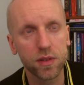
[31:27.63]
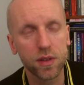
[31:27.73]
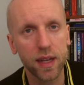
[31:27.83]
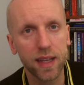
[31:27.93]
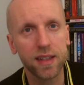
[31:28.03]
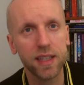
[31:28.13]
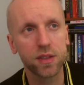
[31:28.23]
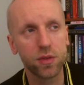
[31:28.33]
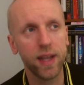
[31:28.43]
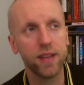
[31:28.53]
at
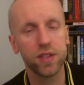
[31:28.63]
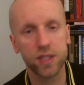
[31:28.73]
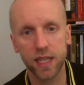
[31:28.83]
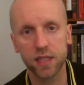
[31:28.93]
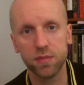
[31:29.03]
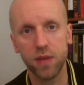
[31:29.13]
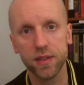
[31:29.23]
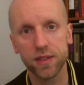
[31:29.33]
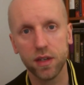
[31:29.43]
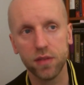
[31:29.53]
least 3 to 6
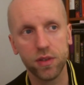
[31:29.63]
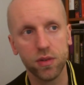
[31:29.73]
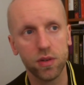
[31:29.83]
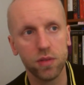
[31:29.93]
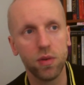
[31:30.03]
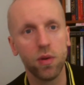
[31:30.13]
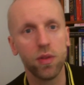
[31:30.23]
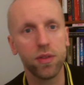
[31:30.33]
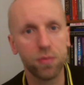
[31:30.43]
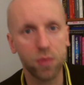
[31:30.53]
months of
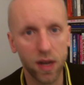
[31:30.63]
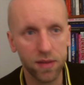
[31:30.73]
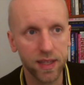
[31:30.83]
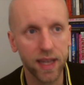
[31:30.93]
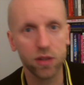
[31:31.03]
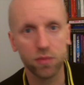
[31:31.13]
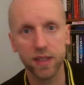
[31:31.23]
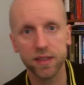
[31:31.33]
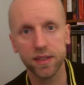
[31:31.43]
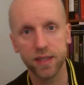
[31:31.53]
both your private and your
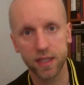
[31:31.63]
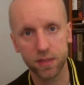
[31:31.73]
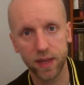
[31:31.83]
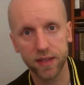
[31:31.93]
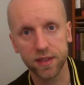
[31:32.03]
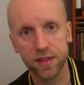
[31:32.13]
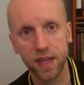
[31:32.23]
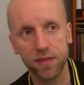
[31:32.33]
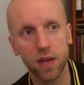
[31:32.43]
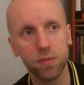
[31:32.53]
business expenses
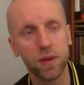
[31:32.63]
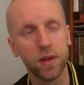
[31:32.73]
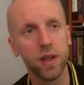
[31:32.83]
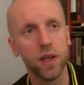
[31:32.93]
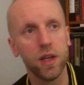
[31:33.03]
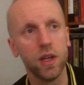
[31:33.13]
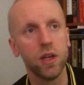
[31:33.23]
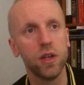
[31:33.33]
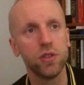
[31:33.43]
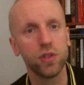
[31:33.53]
saved up
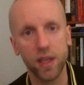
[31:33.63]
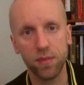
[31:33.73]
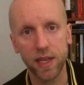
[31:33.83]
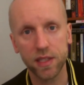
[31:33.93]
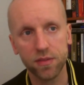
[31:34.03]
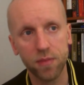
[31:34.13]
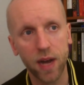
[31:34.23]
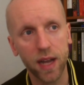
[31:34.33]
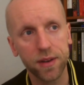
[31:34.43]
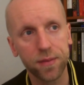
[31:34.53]
to keep peace of
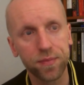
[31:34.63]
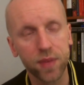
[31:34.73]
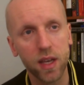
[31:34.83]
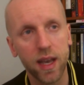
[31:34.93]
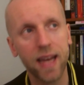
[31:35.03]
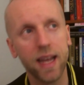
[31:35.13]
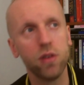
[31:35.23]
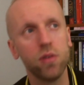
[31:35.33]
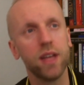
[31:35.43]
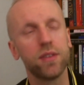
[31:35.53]
mind. And I
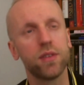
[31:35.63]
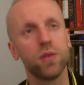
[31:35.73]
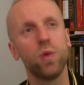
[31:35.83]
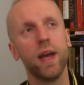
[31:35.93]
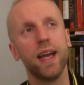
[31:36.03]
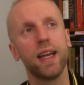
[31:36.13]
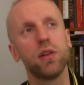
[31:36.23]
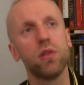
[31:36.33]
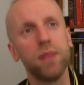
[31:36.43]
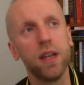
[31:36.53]
know that when I
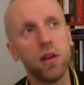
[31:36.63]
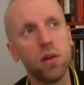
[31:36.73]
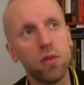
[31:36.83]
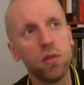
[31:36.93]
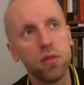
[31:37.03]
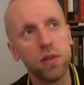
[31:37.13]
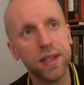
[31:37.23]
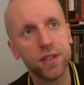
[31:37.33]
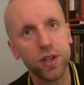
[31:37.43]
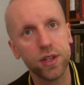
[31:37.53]
go below a
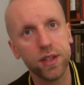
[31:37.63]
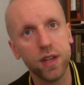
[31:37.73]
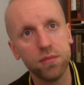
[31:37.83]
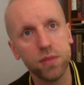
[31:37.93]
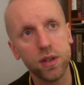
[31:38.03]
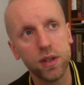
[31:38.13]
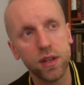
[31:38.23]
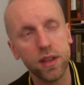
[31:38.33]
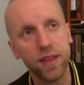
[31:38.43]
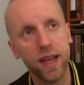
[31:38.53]
certain number,
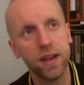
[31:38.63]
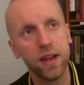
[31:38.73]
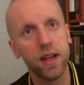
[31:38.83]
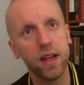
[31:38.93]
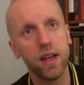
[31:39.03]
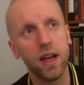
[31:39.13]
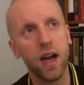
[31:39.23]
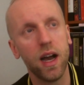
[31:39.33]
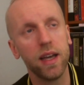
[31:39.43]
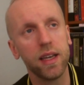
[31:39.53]
then
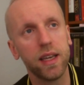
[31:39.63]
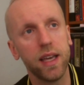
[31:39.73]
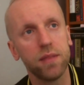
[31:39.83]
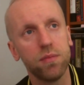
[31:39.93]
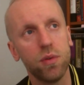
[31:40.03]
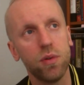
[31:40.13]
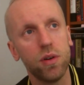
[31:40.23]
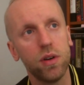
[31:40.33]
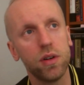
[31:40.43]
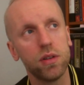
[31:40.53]
I
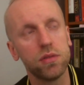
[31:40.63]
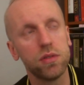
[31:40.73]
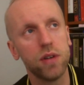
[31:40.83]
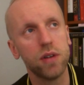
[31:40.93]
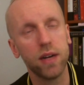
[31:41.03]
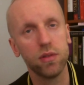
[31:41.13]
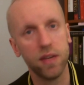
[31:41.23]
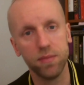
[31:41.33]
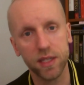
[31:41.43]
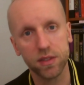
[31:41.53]
don't
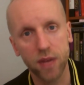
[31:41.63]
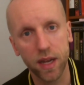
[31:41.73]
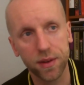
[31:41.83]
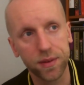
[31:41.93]
have peace of mind.